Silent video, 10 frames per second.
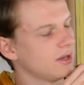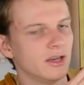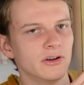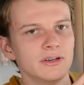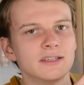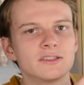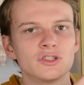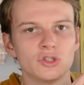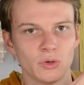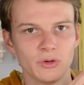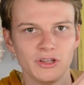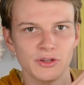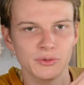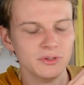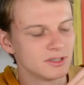here. It's so
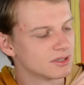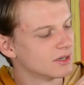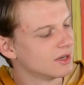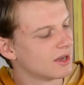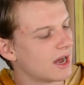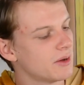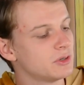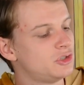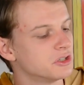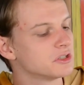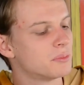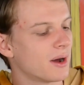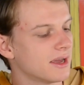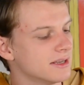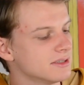cute. I would just
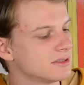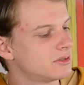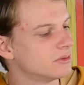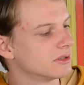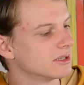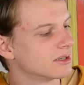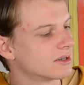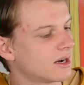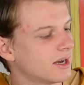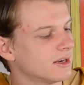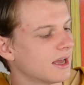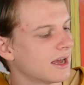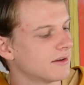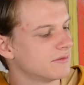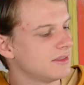buy this to, like, kind of
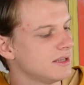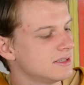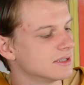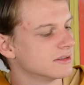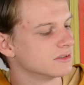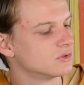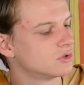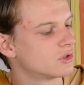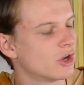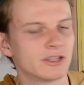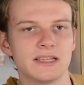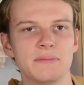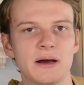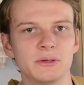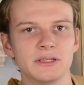have these and cut
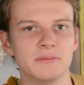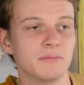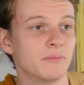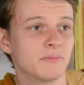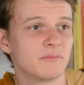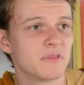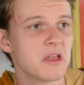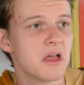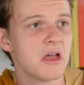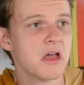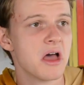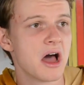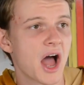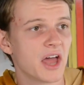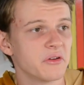them out and,
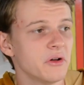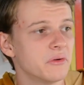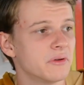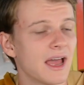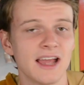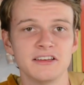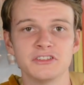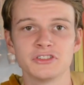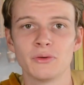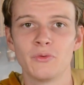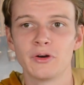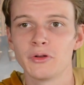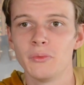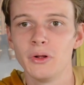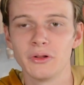I don't know, hang there somewhere
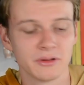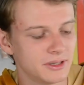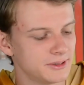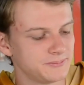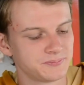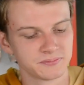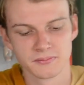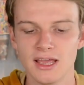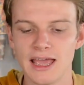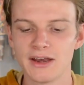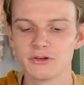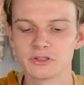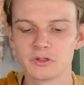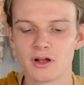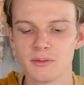on a wall. And it
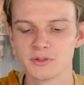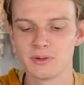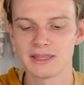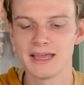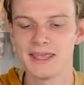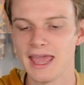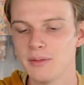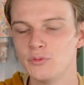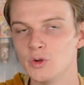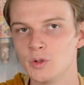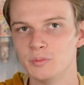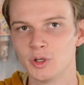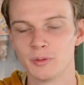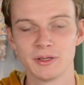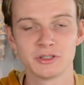also comes with a game rule
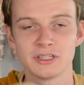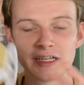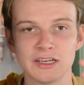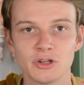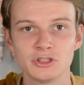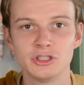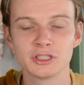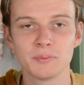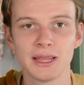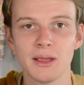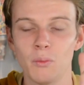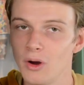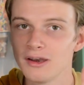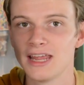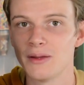book, because you cannot just play
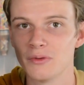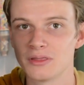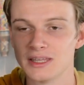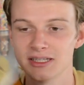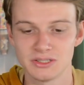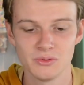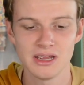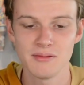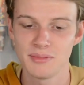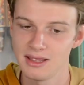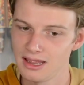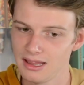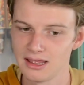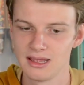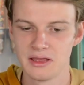one game with this. You can play